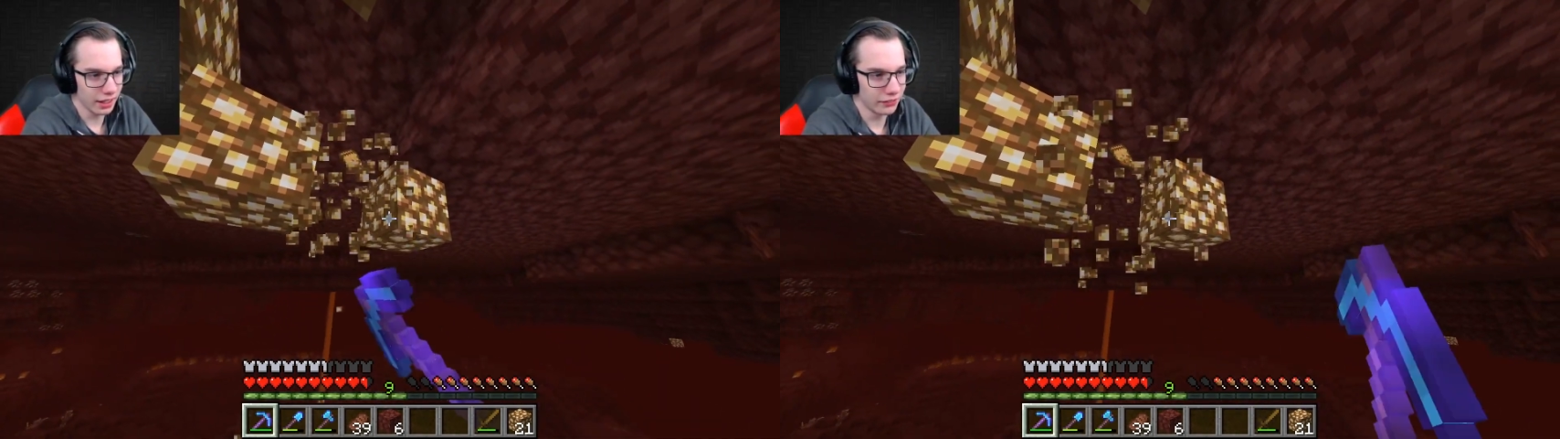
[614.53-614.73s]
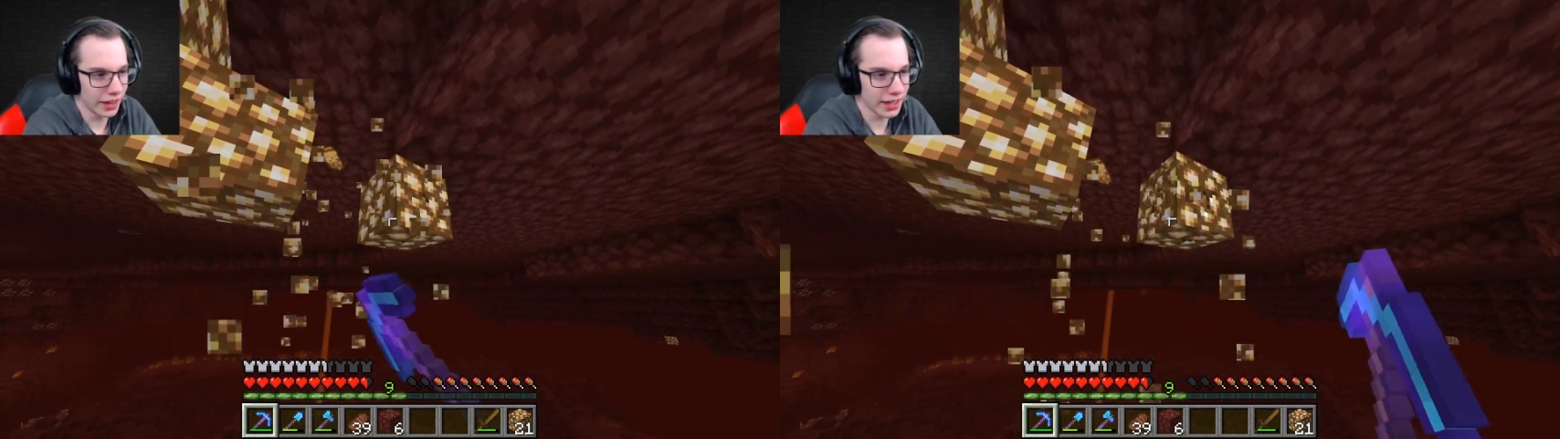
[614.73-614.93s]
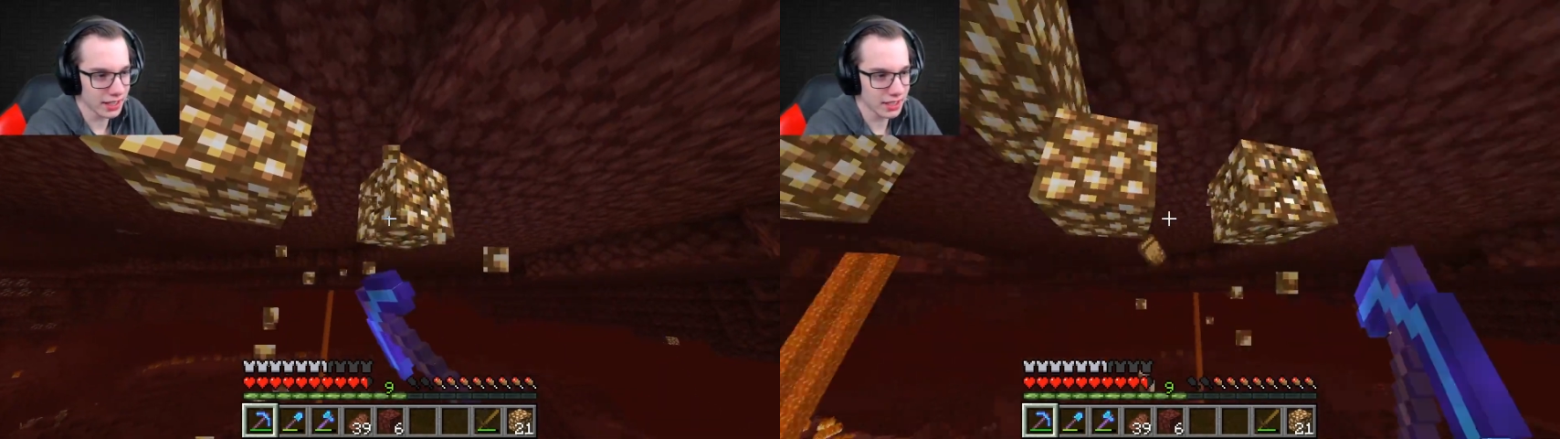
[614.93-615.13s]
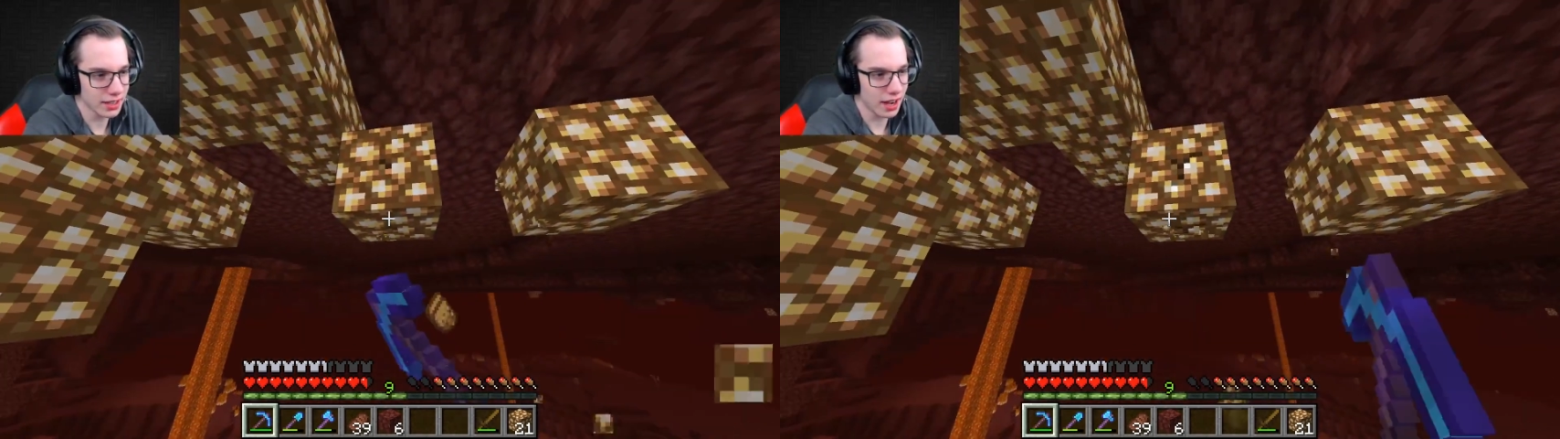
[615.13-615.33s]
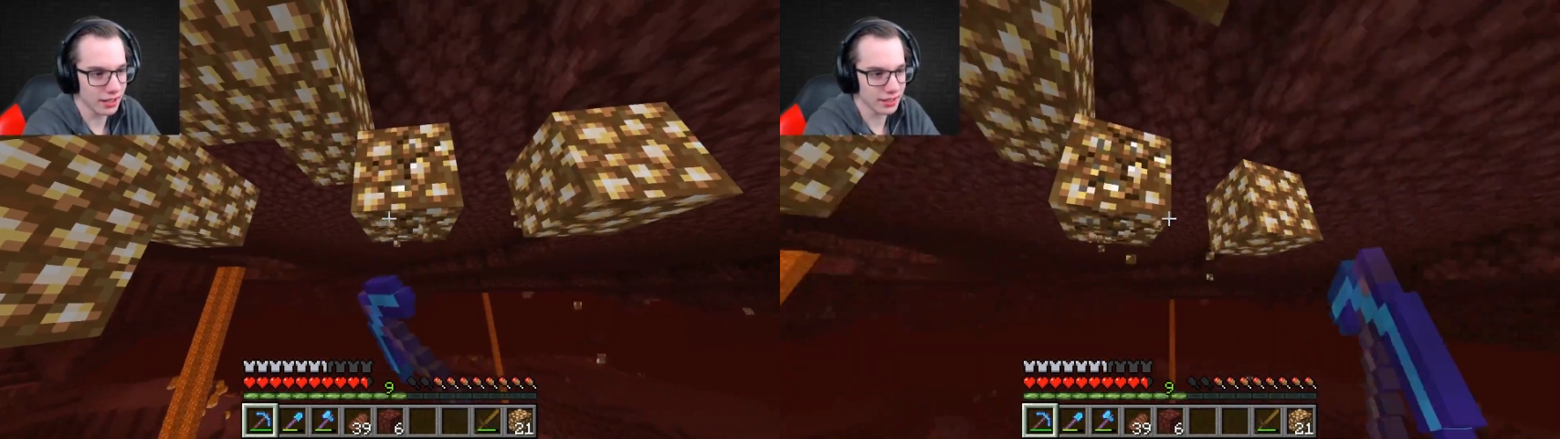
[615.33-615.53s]
If I get
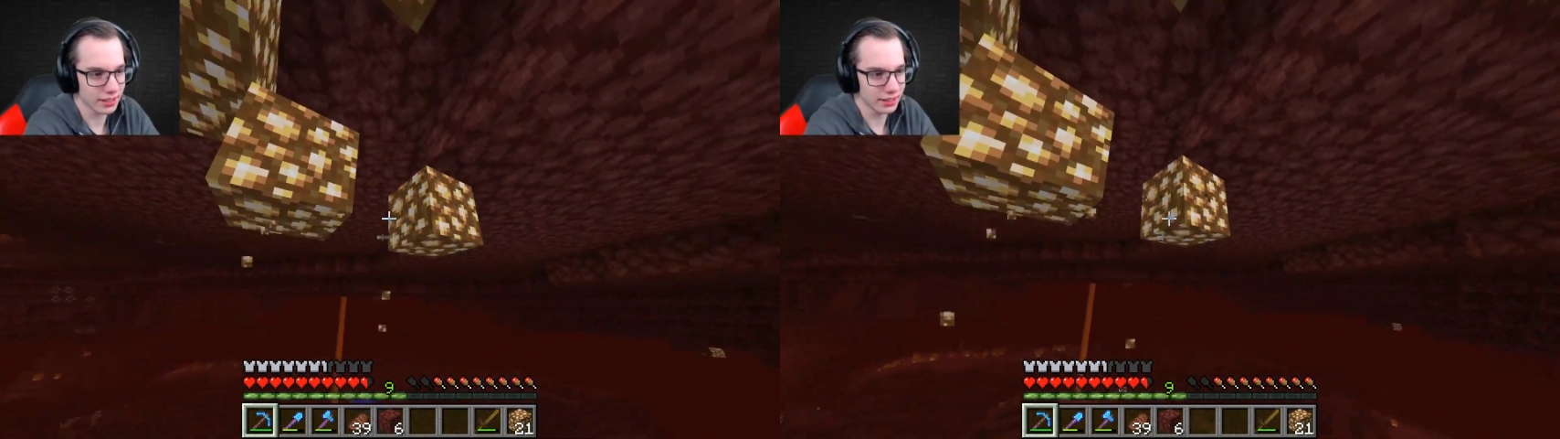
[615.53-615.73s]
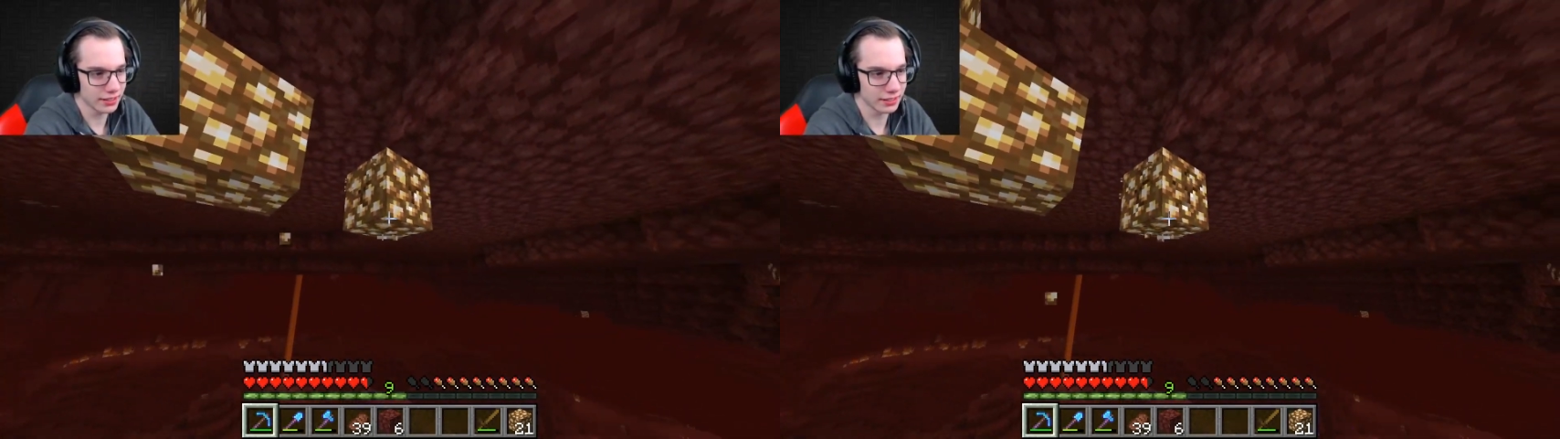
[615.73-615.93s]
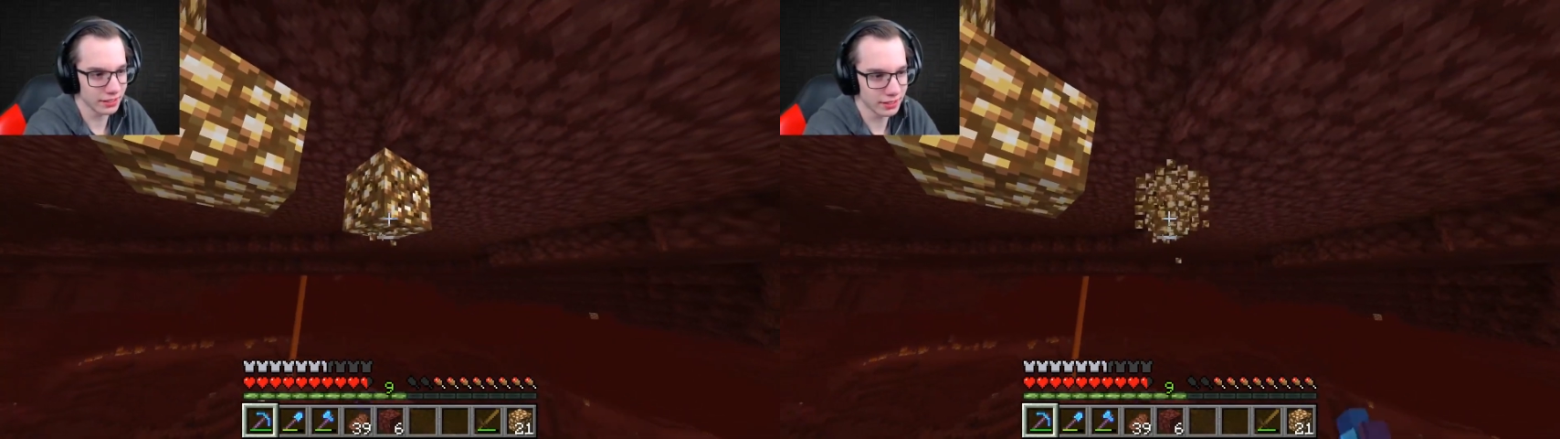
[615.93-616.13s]
stuck, then,